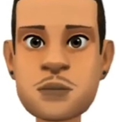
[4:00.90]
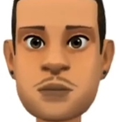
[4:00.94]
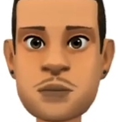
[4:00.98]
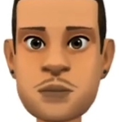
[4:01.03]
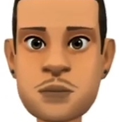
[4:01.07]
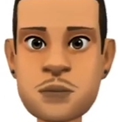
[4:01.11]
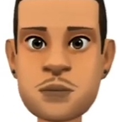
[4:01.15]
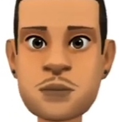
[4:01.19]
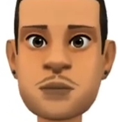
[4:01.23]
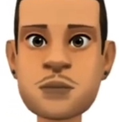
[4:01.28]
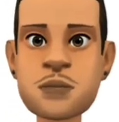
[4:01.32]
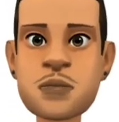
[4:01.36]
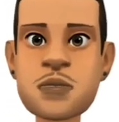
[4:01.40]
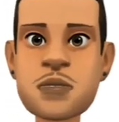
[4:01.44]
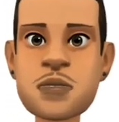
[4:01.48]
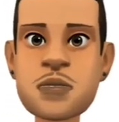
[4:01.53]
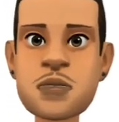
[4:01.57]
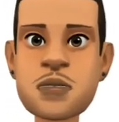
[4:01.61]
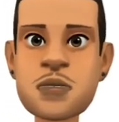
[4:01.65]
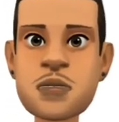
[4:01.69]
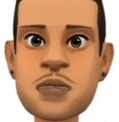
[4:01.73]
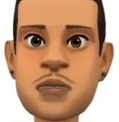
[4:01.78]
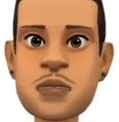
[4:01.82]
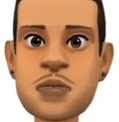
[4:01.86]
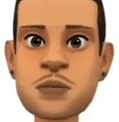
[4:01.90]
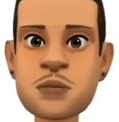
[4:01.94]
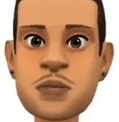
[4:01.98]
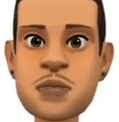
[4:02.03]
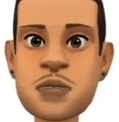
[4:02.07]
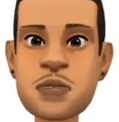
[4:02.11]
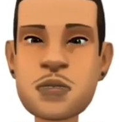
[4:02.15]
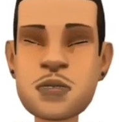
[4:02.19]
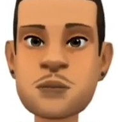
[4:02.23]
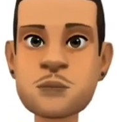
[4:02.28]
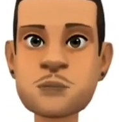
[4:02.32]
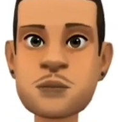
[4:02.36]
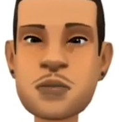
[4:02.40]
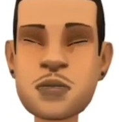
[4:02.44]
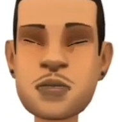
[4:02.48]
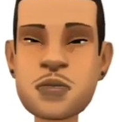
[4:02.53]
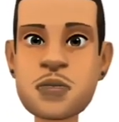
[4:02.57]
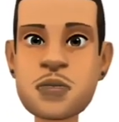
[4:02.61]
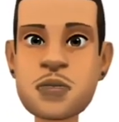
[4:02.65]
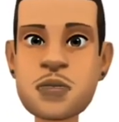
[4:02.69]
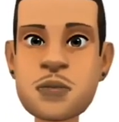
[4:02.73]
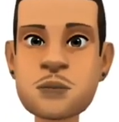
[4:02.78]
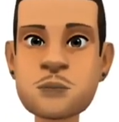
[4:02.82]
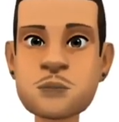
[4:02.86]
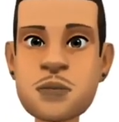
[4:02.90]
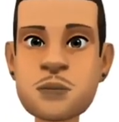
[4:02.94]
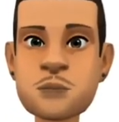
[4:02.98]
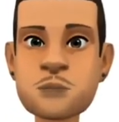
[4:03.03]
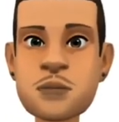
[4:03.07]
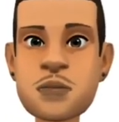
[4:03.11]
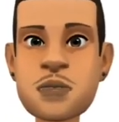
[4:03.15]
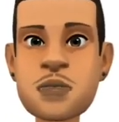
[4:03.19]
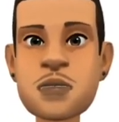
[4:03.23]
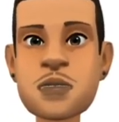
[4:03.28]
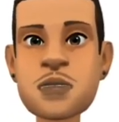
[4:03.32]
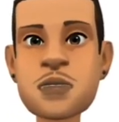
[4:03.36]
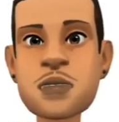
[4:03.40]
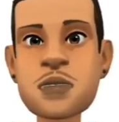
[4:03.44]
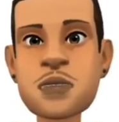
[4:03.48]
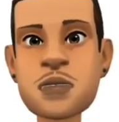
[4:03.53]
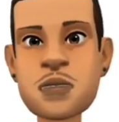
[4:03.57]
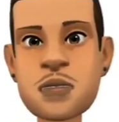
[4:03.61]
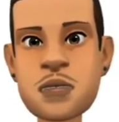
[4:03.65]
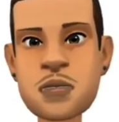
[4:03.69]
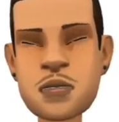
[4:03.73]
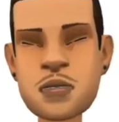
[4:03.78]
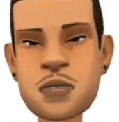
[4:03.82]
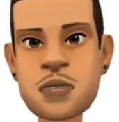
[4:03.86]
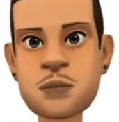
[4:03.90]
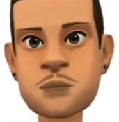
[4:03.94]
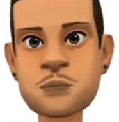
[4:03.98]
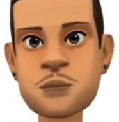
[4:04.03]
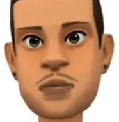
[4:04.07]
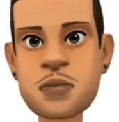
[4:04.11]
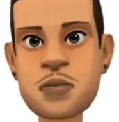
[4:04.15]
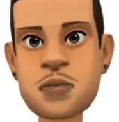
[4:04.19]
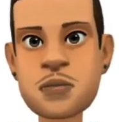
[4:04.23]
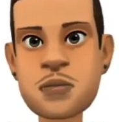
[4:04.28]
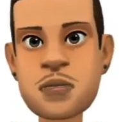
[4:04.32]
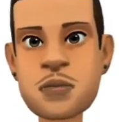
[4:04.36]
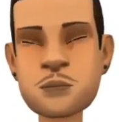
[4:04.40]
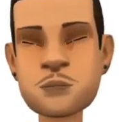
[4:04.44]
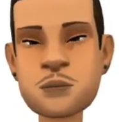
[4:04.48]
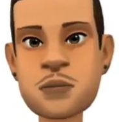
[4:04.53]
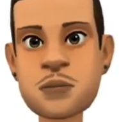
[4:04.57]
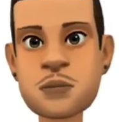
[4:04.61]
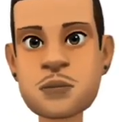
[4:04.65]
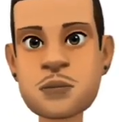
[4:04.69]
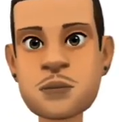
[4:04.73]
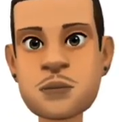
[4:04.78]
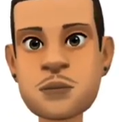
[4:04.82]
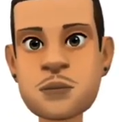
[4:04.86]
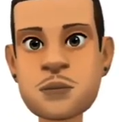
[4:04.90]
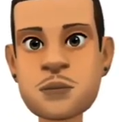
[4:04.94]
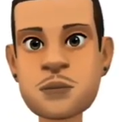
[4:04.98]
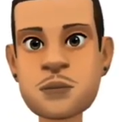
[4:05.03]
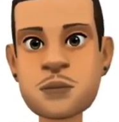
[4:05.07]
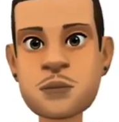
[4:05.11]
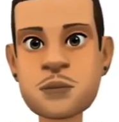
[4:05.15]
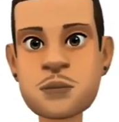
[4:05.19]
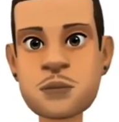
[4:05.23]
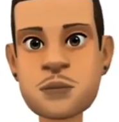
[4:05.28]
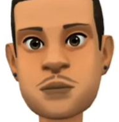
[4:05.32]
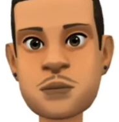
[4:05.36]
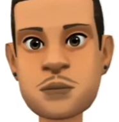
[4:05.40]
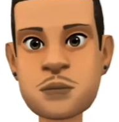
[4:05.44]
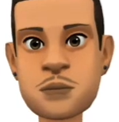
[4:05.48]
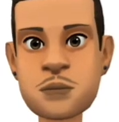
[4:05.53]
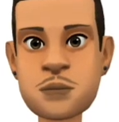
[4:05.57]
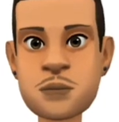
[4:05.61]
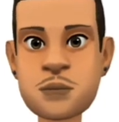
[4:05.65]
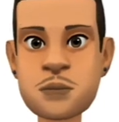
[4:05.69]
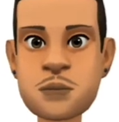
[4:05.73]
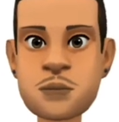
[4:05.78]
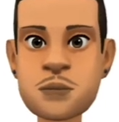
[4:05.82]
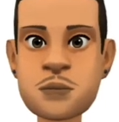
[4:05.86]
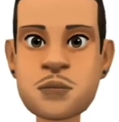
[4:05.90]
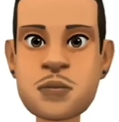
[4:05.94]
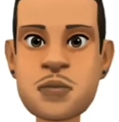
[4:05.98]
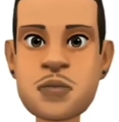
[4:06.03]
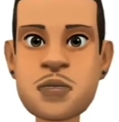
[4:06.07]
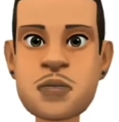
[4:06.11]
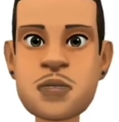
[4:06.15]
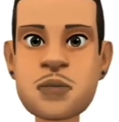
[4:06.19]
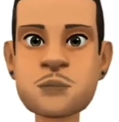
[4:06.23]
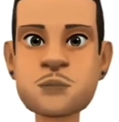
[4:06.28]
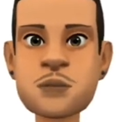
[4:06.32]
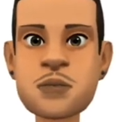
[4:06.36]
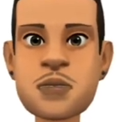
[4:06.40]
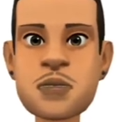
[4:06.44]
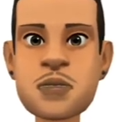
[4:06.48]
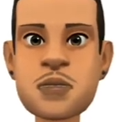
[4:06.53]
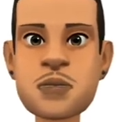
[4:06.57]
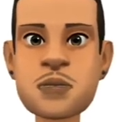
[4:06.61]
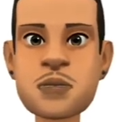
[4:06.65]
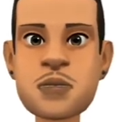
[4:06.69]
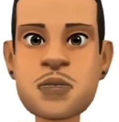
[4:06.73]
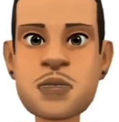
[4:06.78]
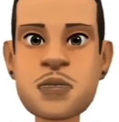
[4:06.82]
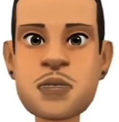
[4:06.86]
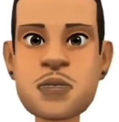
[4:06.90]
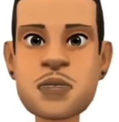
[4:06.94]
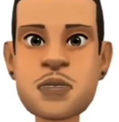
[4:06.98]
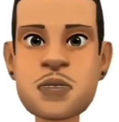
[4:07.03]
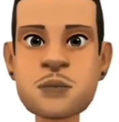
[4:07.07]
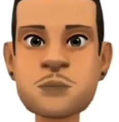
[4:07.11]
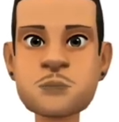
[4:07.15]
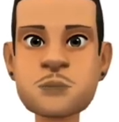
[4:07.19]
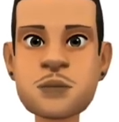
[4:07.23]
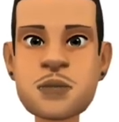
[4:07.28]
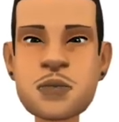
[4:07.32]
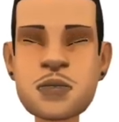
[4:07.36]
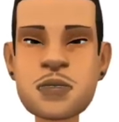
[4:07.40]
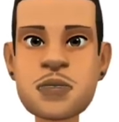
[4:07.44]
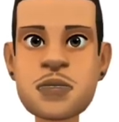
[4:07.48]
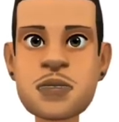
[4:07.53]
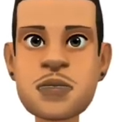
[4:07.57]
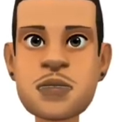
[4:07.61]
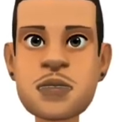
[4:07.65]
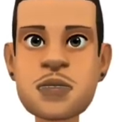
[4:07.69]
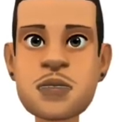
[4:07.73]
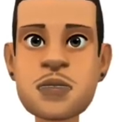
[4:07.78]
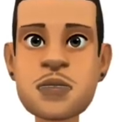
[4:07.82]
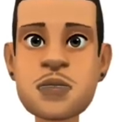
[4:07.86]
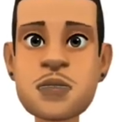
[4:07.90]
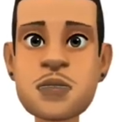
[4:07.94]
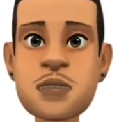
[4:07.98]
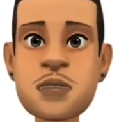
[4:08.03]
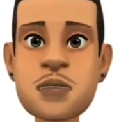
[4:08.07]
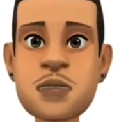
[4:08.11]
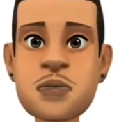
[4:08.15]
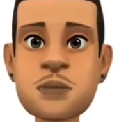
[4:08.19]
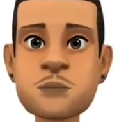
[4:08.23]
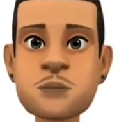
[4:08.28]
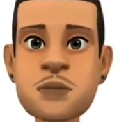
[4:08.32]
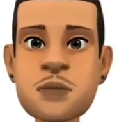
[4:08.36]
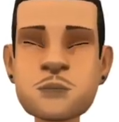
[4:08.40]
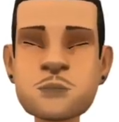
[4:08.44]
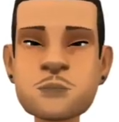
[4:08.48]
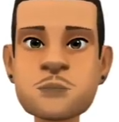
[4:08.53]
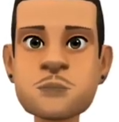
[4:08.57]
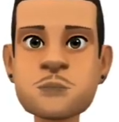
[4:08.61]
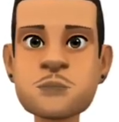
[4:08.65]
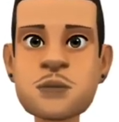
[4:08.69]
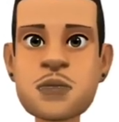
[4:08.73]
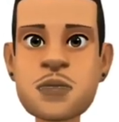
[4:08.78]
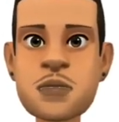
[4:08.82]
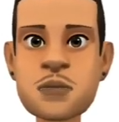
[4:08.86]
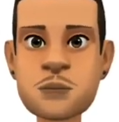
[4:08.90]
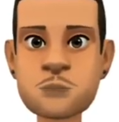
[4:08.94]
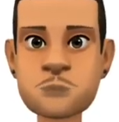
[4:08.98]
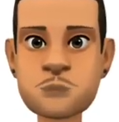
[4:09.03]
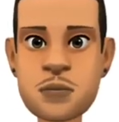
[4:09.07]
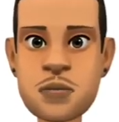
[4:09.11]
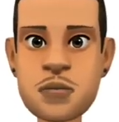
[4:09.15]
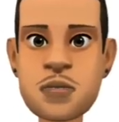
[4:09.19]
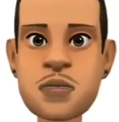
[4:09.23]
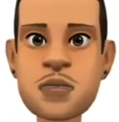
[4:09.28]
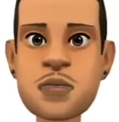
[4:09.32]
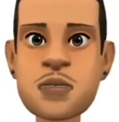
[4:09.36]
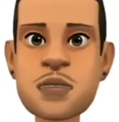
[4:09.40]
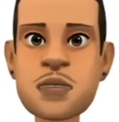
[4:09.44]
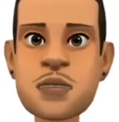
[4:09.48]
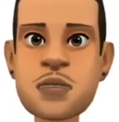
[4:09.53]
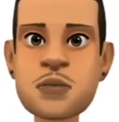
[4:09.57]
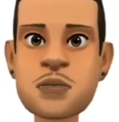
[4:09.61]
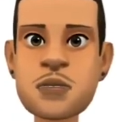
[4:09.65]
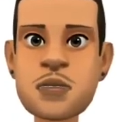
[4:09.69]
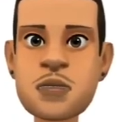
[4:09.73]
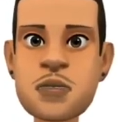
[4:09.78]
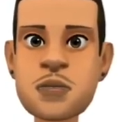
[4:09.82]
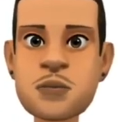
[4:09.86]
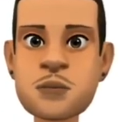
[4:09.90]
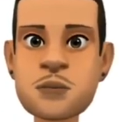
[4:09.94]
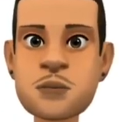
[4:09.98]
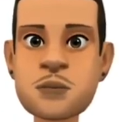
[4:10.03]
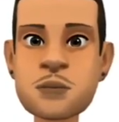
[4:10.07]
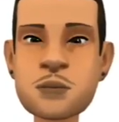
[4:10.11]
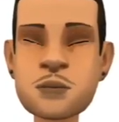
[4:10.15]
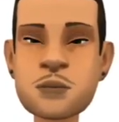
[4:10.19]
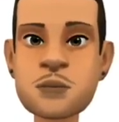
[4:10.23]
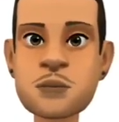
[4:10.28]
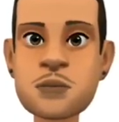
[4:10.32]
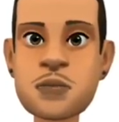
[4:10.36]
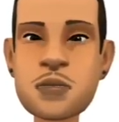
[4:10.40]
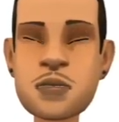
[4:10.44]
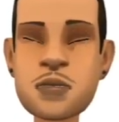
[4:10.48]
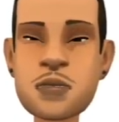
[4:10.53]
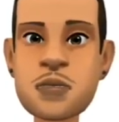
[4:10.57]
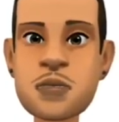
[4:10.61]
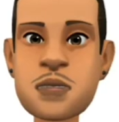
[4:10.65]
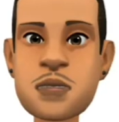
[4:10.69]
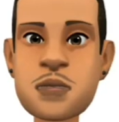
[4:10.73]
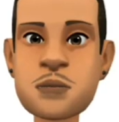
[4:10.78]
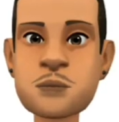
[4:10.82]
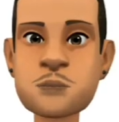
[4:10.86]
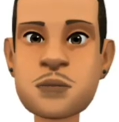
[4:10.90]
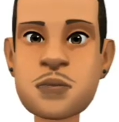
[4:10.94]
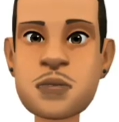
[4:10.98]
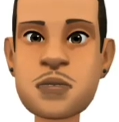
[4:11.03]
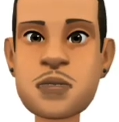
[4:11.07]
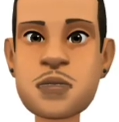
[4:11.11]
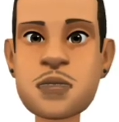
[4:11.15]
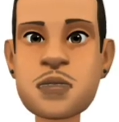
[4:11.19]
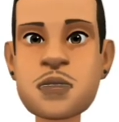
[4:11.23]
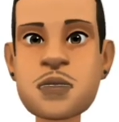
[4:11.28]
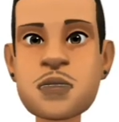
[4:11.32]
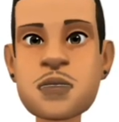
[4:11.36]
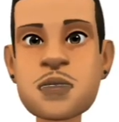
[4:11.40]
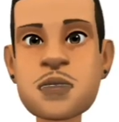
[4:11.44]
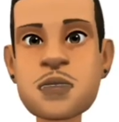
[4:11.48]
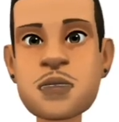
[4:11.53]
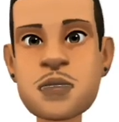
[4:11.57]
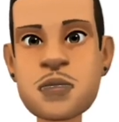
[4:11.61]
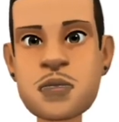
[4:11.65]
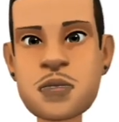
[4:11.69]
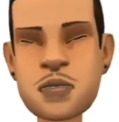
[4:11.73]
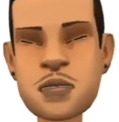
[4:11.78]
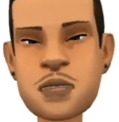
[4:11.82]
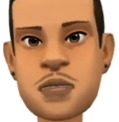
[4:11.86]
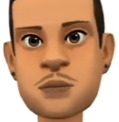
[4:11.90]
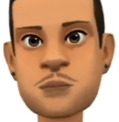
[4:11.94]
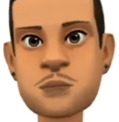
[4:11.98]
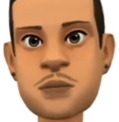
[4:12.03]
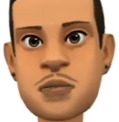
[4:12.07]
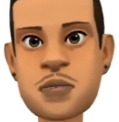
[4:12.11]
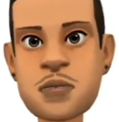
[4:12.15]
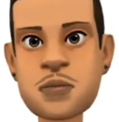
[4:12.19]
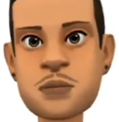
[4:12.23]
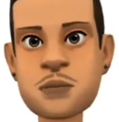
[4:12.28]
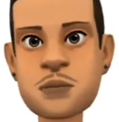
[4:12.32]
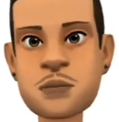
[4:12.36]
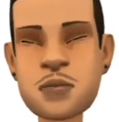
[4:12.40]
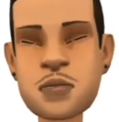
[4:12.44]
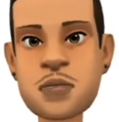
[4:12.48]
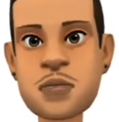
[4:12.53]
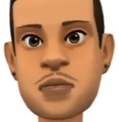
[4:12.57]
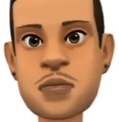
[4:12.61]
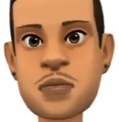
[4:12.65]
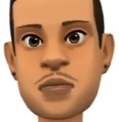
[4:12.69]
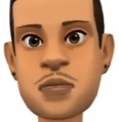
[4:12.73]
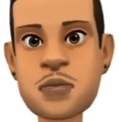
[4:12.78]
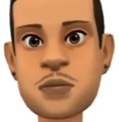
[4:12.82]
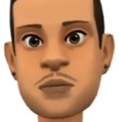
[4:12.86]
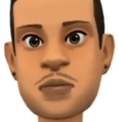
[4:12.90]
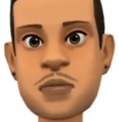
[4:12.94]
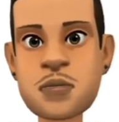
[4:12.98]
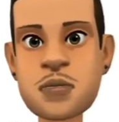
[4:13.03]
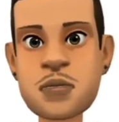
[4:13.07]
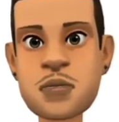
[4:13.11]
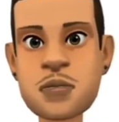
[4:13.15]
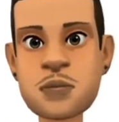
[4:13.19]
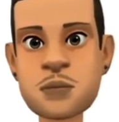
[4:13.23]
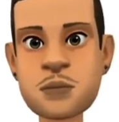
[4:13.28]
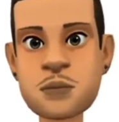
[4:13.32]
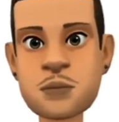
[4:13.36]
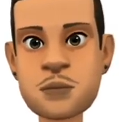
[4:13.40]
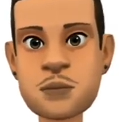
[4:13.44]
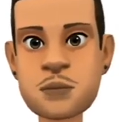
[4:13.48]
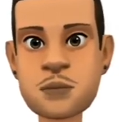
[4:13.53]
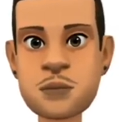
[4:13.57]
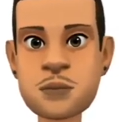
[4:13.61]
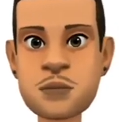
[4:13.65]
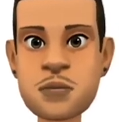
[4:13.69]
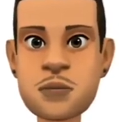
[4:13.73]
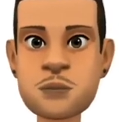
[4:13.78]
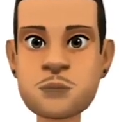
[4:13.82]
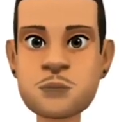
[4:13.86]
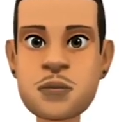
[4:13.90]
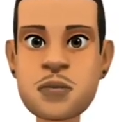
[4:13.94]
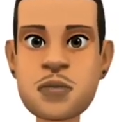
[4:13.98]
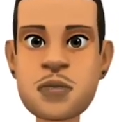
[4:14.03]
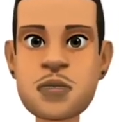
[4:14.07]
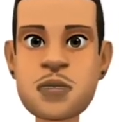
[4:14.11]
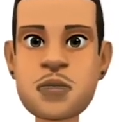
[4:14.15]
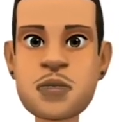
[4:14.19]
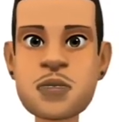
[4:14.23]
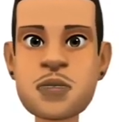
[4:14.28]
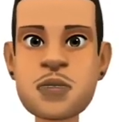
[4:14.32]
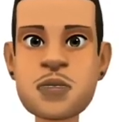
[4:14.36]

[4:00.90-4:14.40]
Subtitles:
puts more pressure on a power grid that was already struggling. Government hospitals are filled by illegal immigrants to a point that poor South Africans can't get the service they deserve.